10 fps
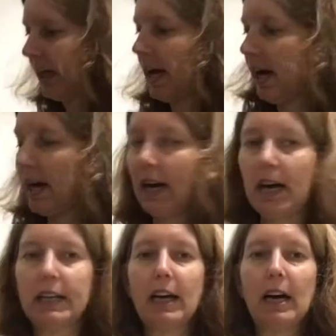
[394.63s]

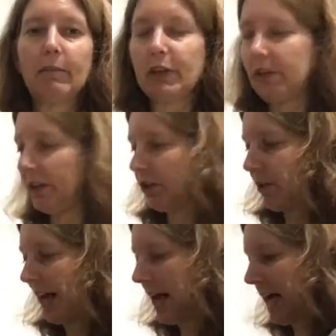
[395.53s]
And I'm going to
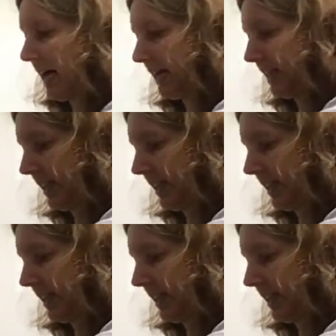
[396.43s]
add